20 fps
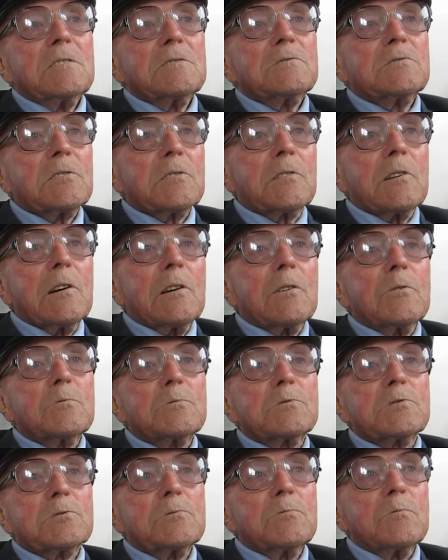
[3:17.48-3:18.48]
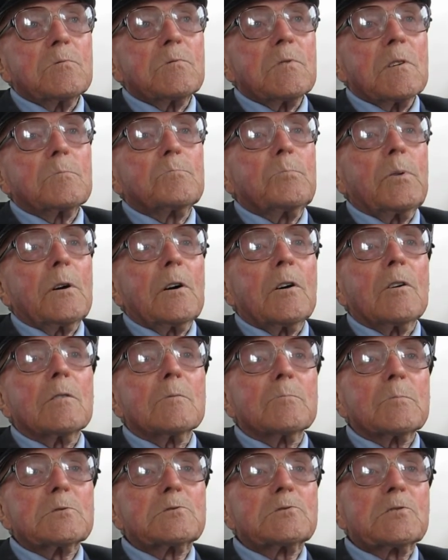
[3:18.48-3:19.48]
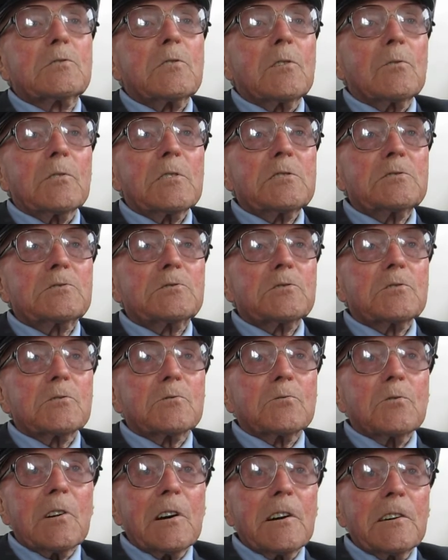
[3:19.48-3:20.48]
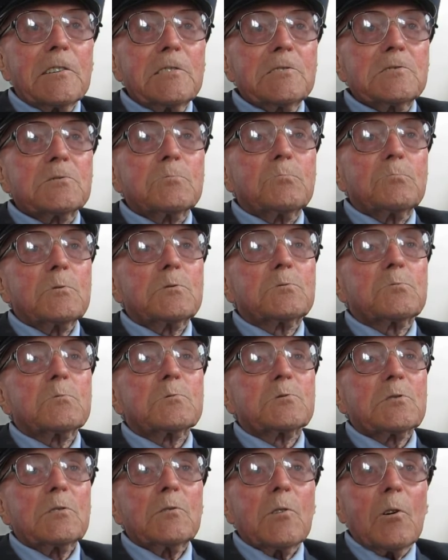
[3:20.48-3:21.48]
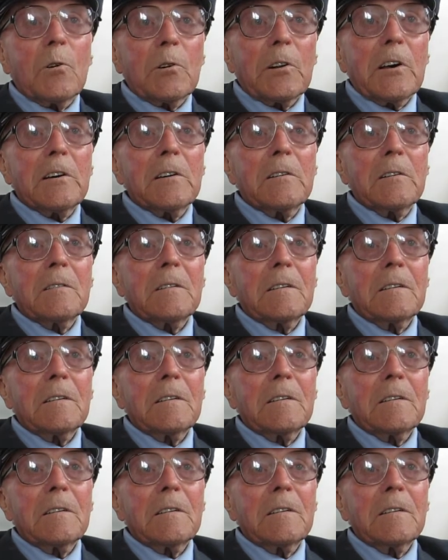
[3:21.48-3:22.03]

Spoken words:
to go to the Palmer's College at Grays, which was an honour.